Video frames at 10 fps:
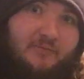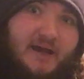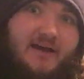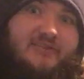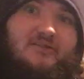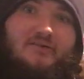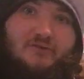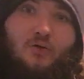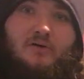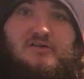pass the
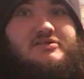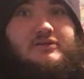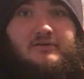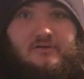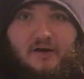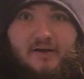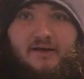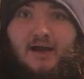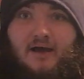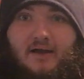torch to the
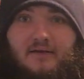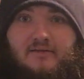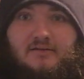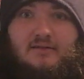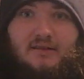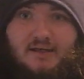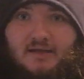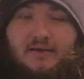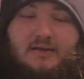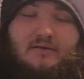right guy to
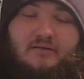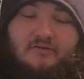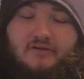lead into the